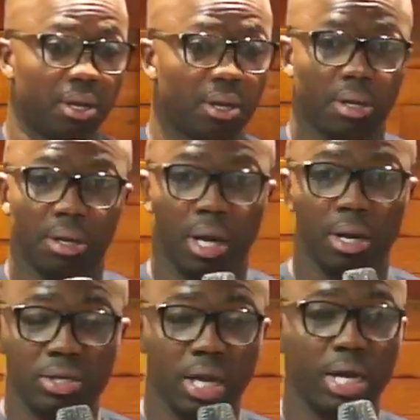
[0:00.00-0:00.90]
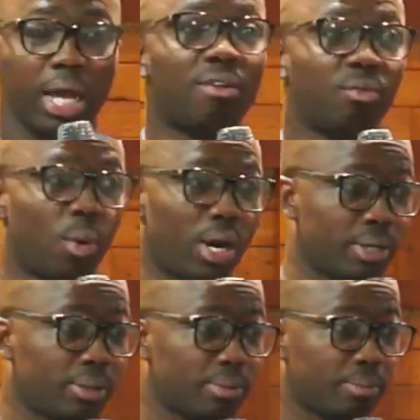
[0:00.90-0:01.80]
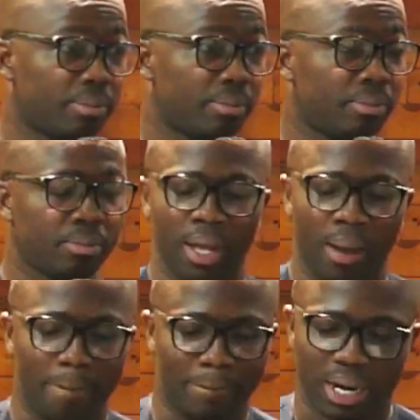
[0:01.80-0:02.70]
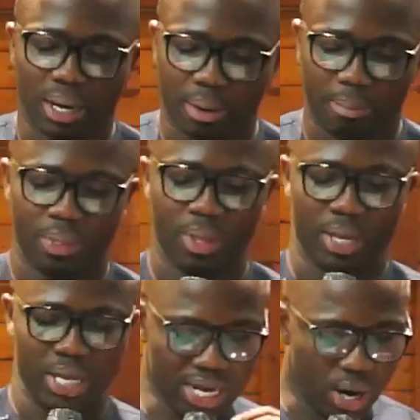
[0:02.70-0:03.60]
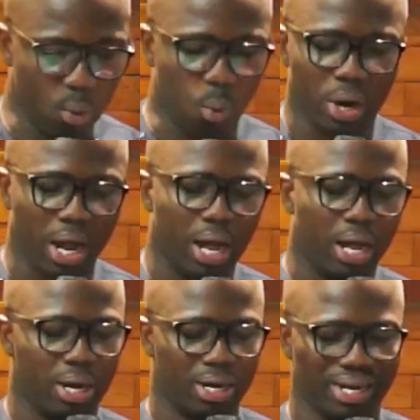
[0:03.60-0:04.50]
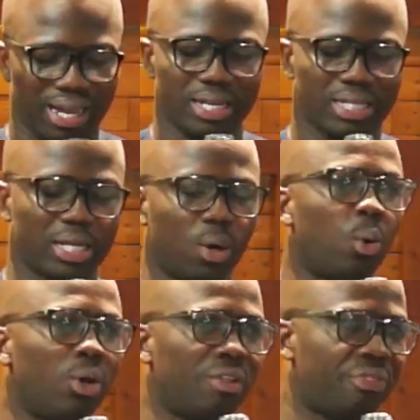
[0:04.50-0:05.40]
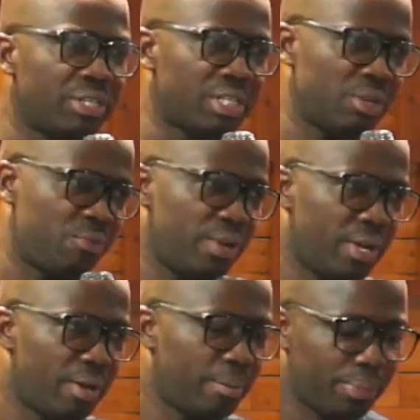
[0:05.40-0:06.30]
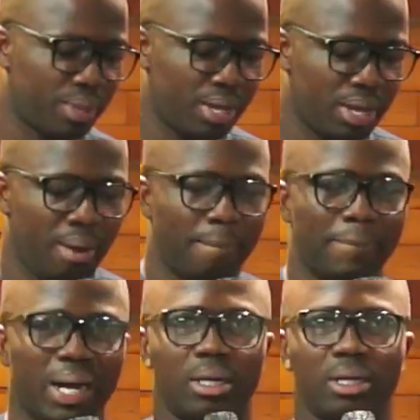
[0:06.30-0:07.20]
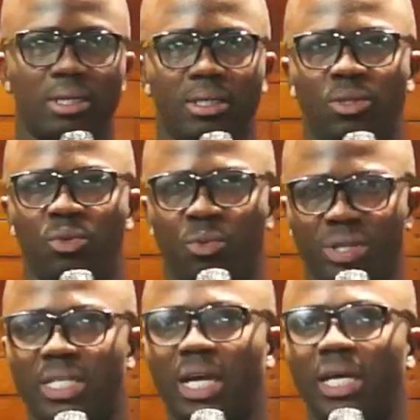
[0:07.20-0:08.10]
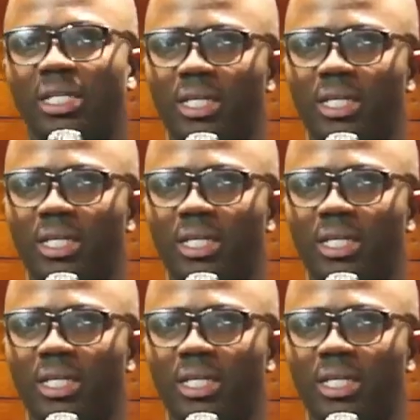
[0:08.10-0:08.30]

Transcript: I look at they have one. But that is the only thing they fear. But research